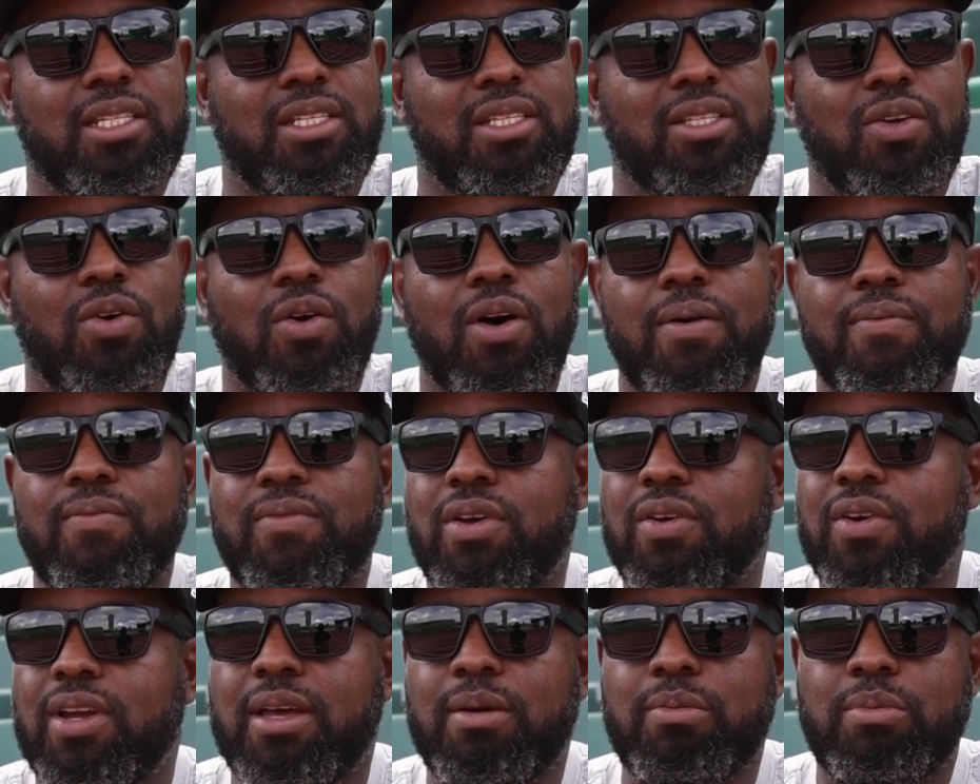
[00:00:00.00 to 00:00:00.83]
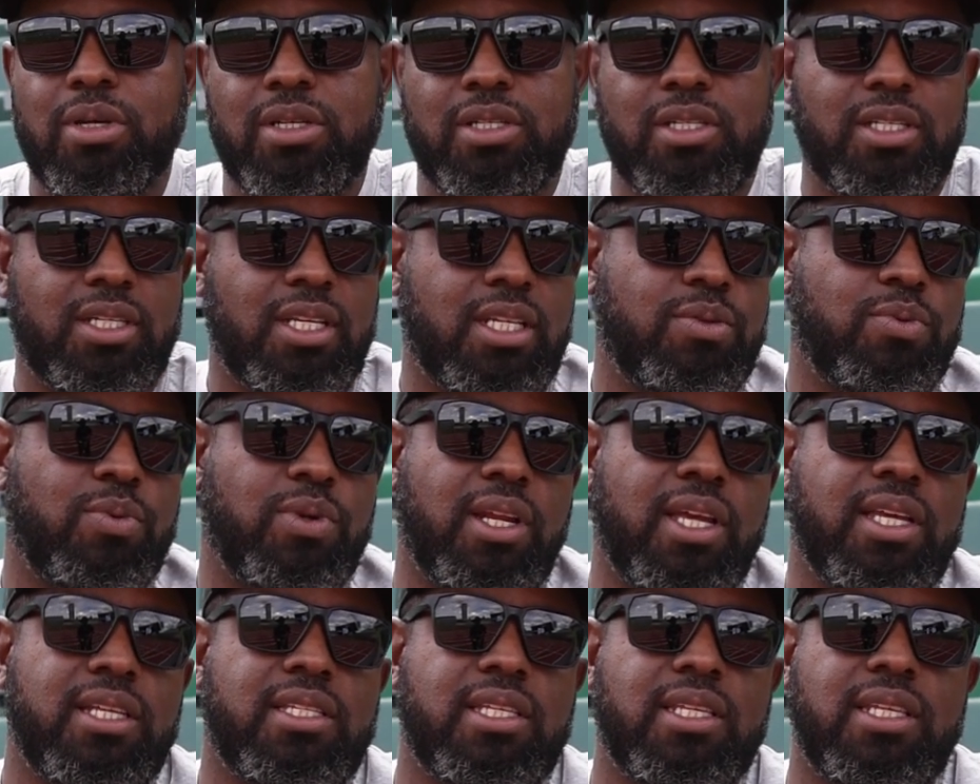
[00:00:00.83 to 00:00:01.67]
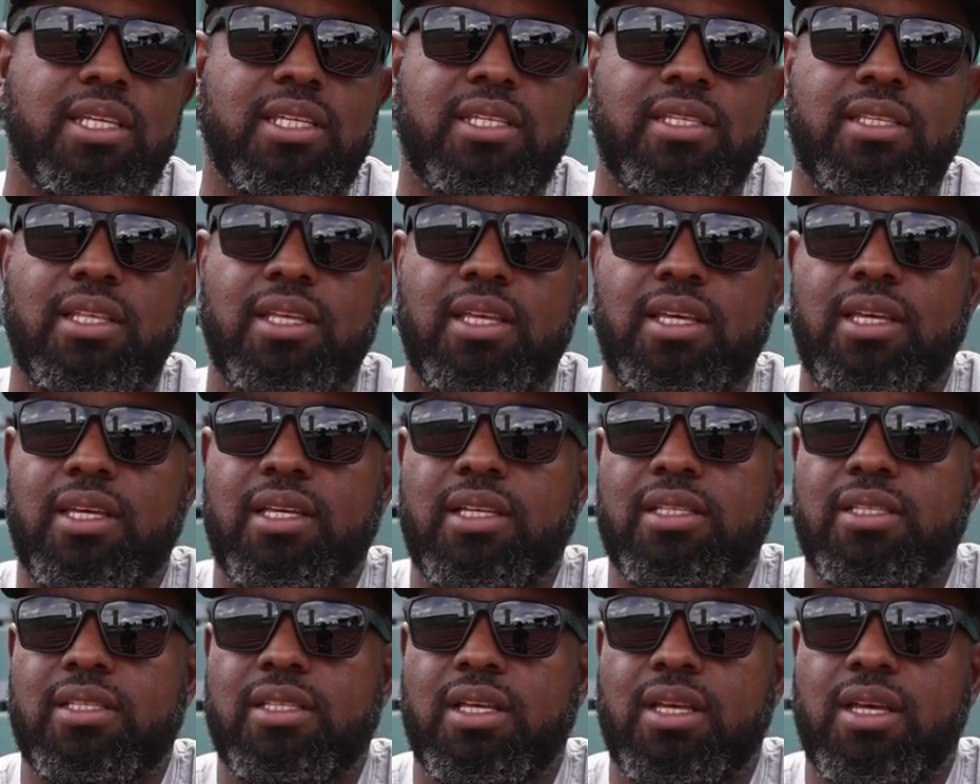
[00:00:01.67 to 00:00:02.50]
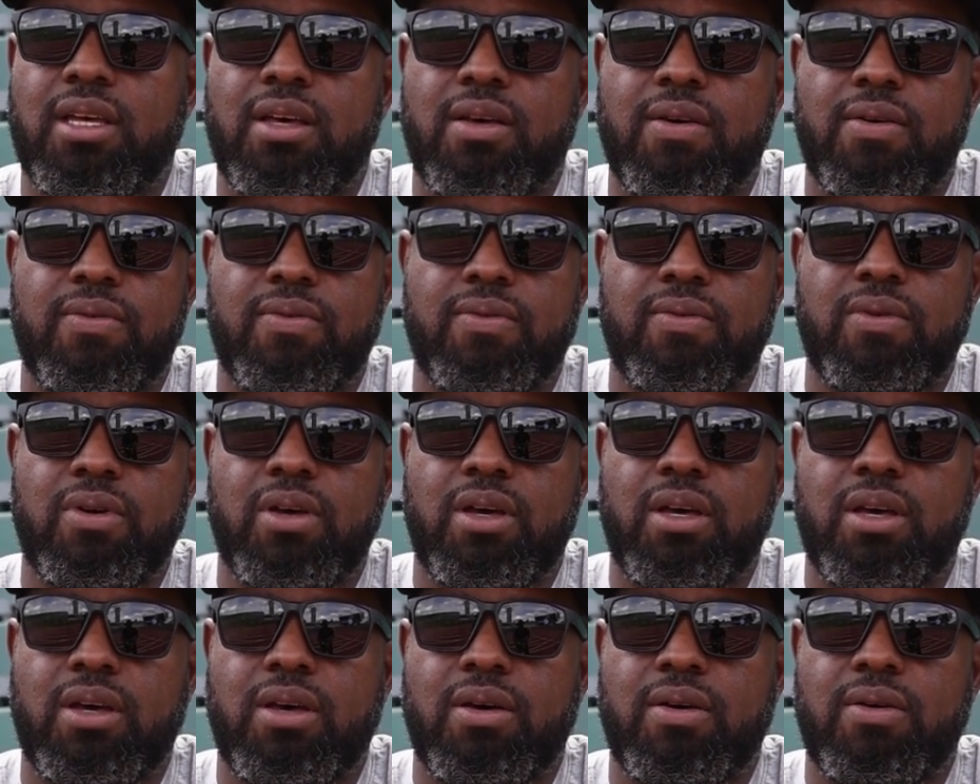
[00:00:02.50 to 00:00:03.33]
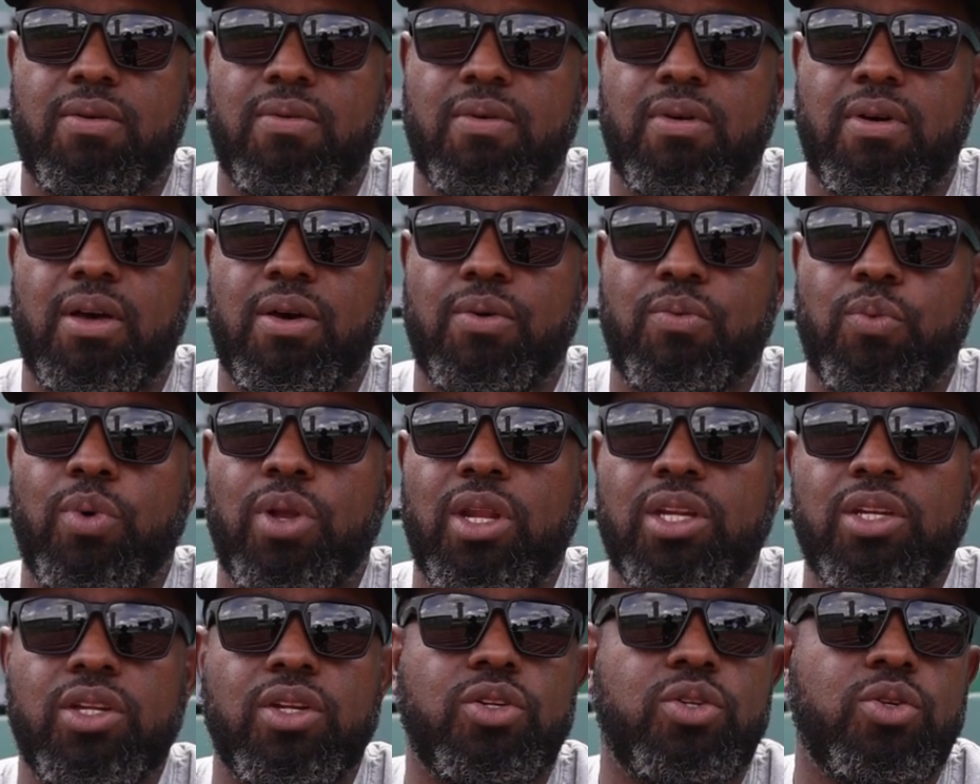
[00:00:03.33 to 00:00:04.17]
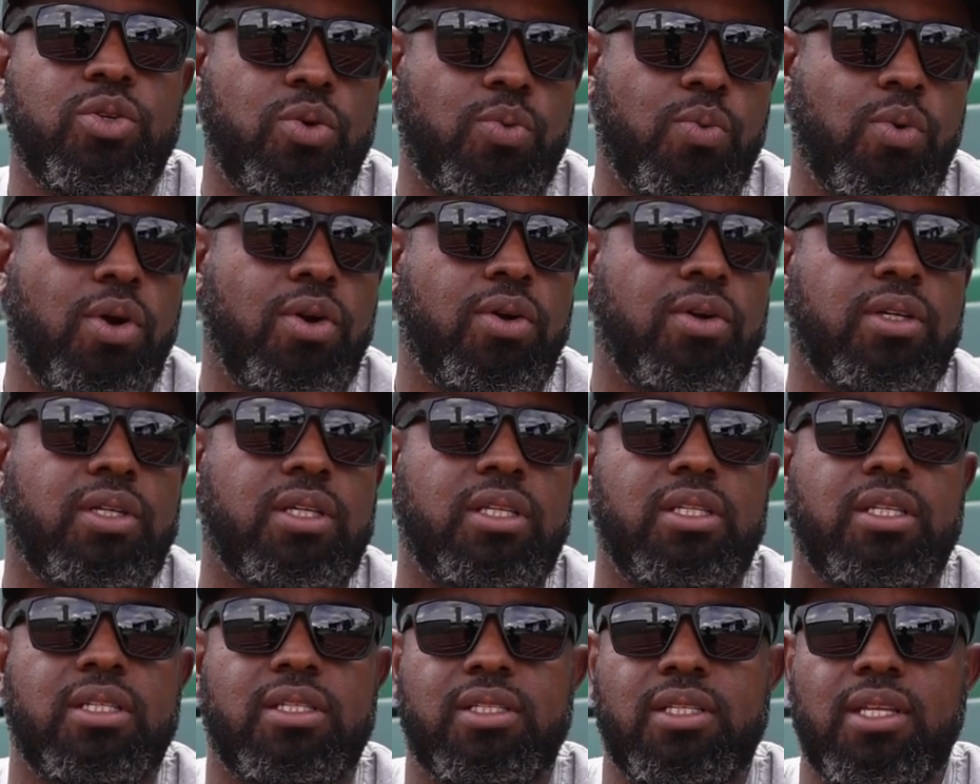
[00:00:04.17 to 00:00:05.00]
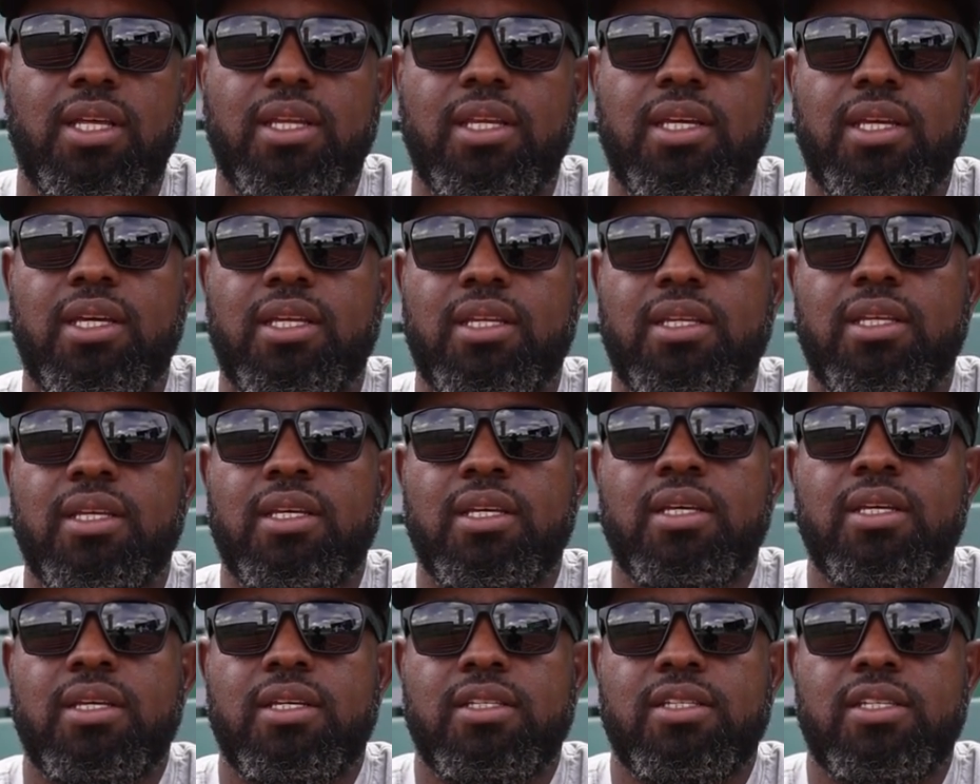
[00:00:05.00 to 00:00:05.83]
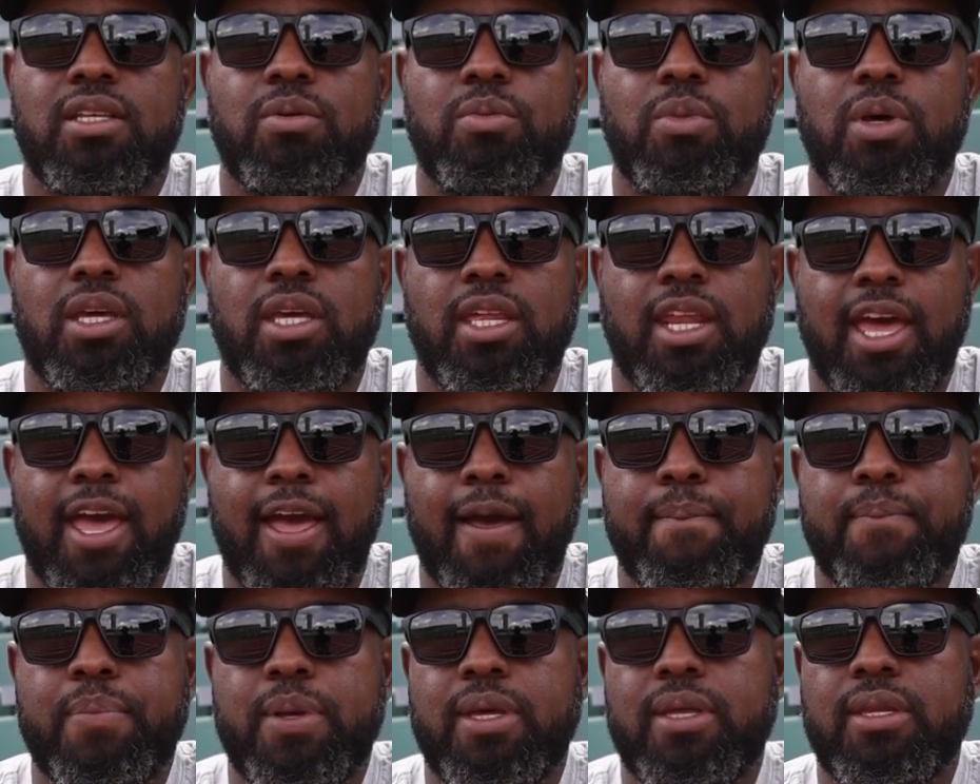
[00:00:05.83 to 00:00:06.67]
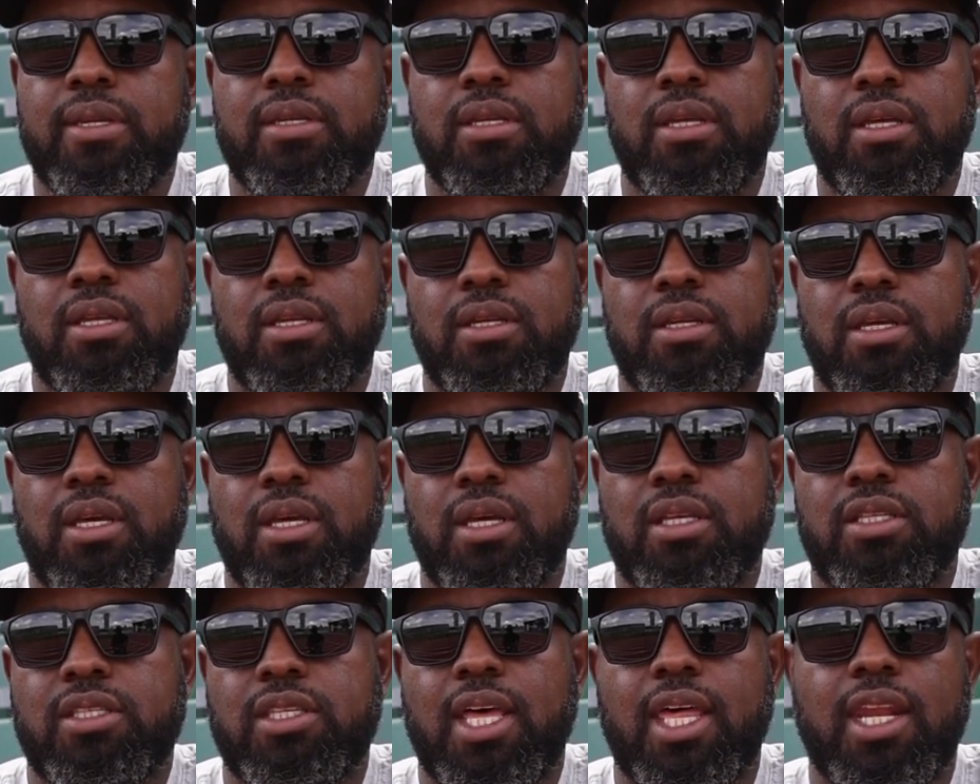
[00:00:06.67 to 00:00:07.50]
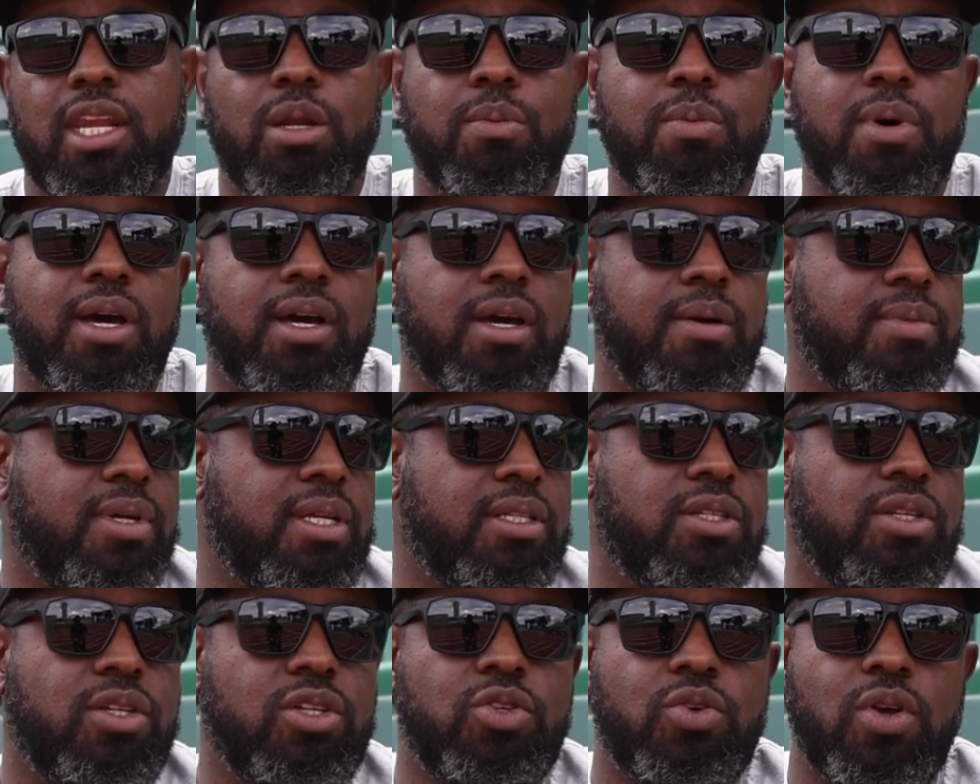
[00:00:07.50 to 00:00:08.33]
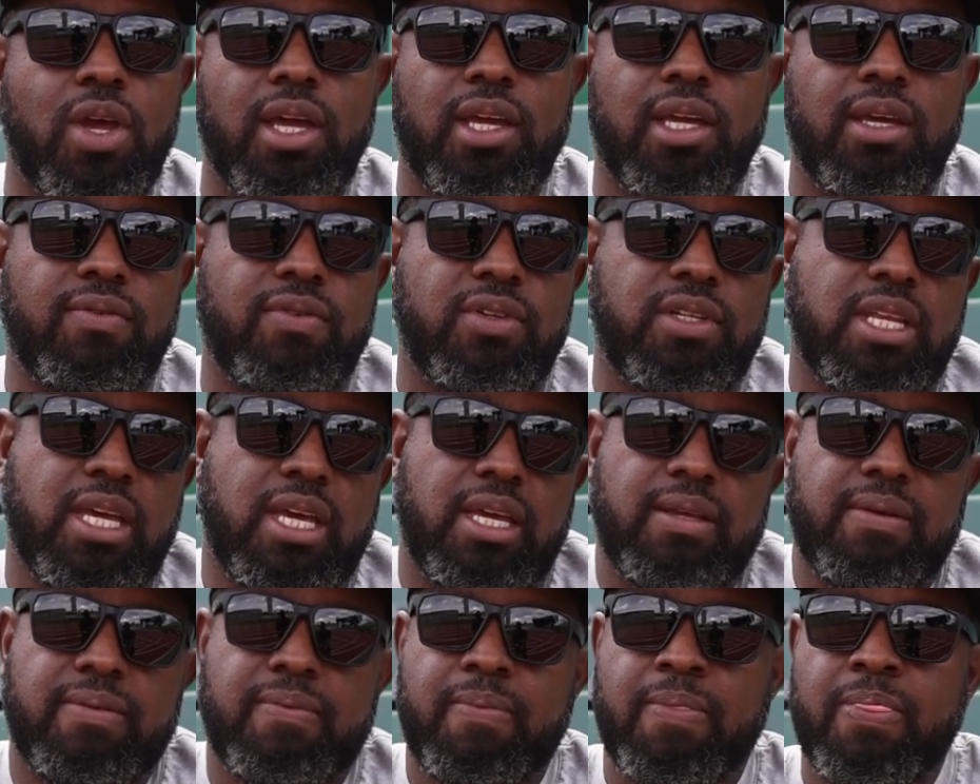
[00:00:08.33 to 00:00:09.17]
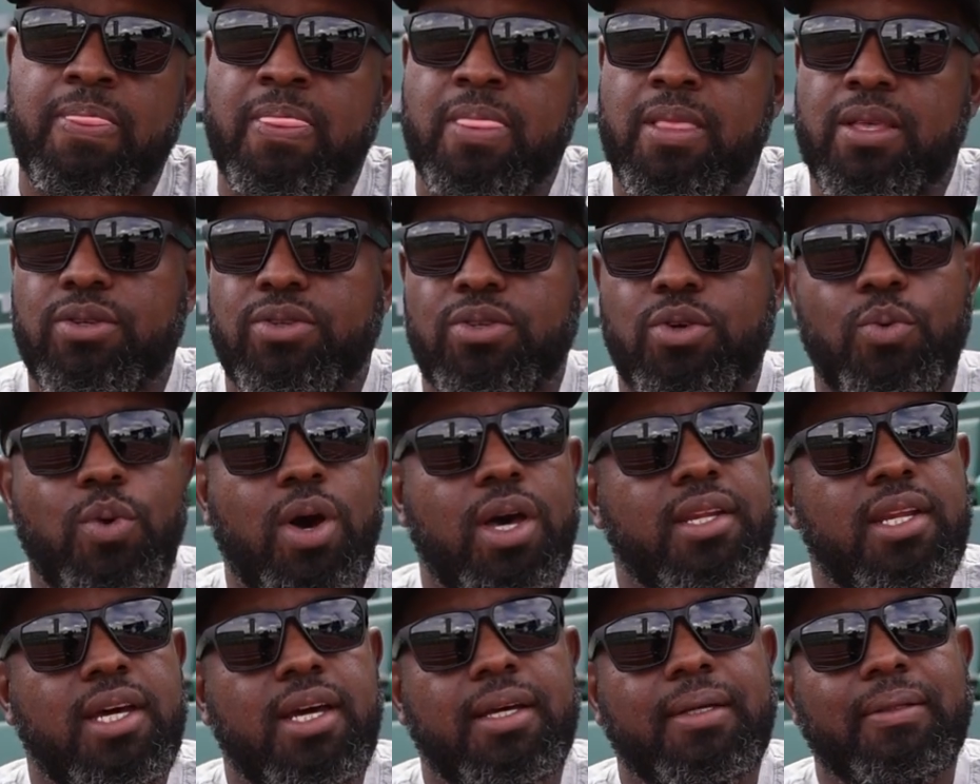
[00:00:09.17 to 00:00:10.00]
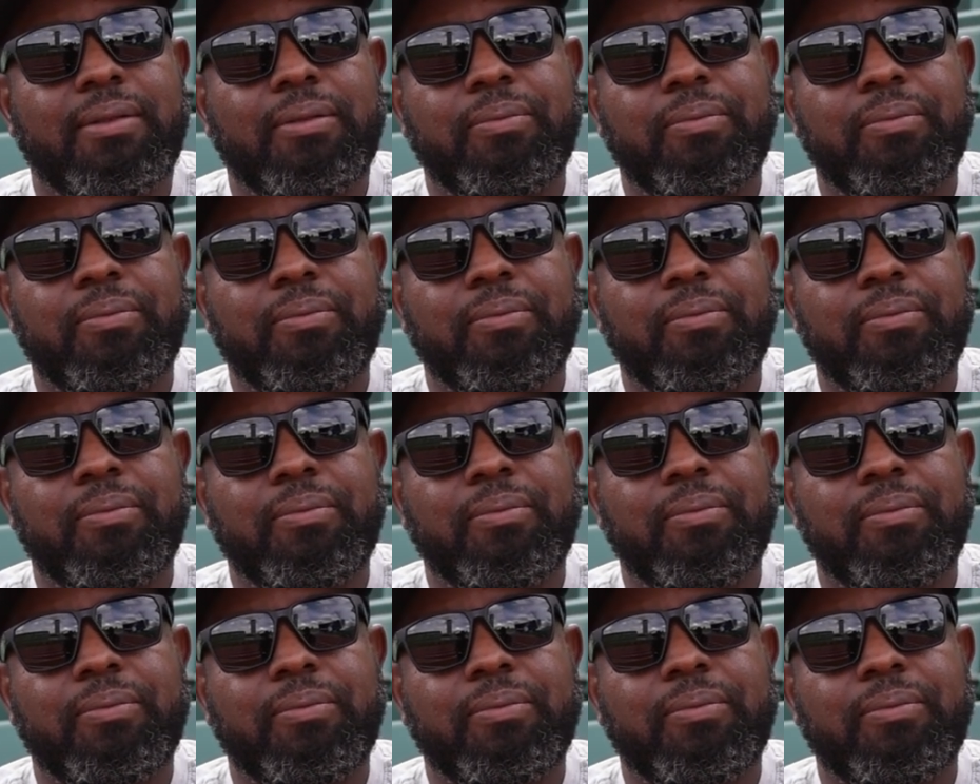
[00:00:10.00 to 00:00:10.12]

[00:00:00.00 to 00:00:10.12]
So I'm very ambitious as it relates to these things. Uh, uh, willing to do the work and to study and to make it happen, and excited about coming out to the track every day. So why not?